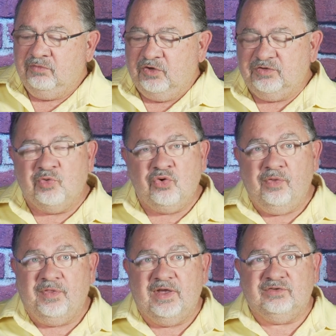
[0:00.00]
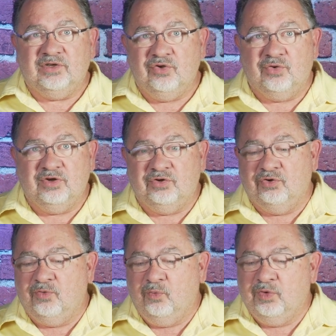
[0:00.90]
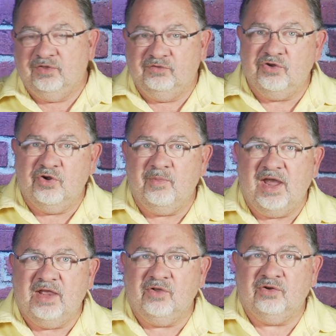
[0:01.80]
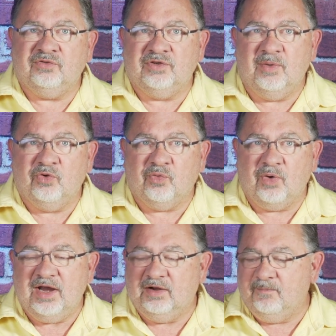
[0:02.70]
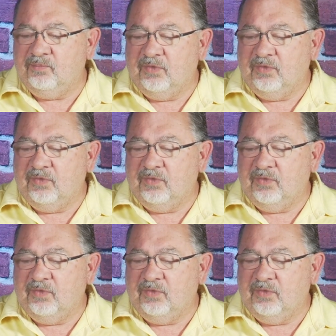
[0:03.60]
there's some cool things that you can do with the zoom, and there are some great